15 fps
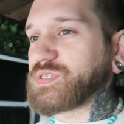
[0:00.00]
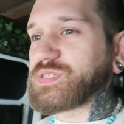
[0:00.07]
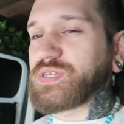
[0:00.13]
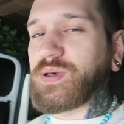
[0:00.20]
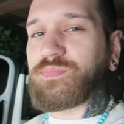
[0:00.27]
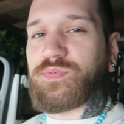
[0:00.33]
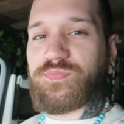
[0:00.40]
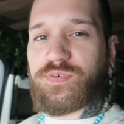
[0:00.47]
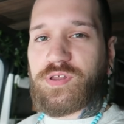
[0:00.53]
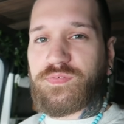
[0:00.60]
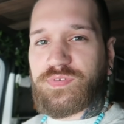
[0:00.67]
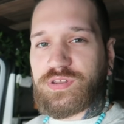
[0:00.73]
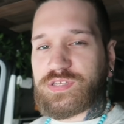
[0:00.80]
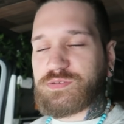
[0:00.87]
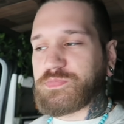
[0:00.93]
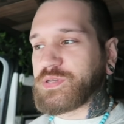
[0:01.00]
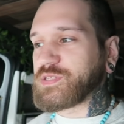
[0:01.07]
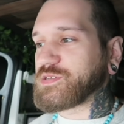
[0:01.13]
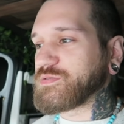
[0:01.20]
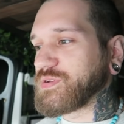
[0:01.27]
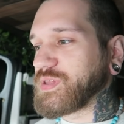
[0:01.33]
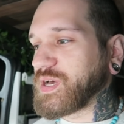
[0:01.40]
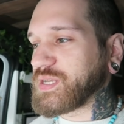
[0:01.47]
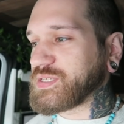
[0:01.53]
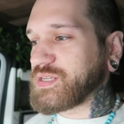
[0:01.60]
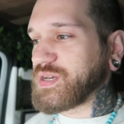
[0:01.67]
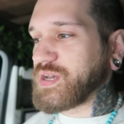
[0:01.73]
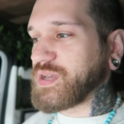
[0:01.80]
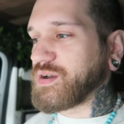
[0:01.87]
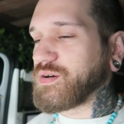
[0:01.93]
we slept in front of a dispensary last
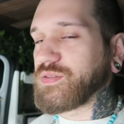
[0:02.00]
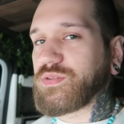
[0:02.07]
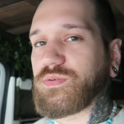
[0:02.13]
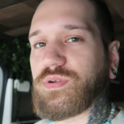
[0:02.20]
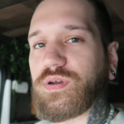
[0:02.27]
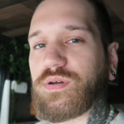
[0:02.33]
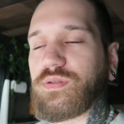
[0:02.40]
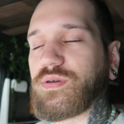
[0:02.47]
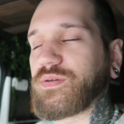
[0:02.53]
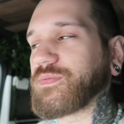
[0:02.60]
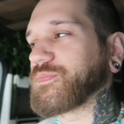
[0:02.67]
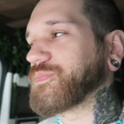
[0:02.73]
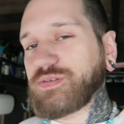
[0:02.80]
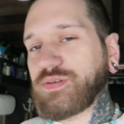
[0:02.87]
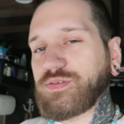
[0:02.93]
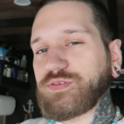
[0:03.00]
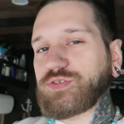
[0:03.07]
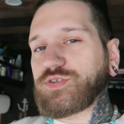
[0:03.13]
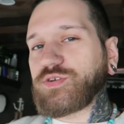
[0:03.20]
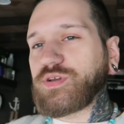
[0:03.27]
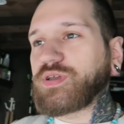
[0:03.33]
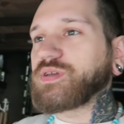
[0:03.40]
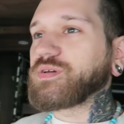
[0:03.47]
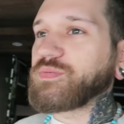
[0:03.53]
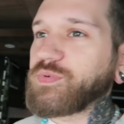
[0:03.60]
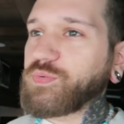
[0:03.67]
night on the road, on the street.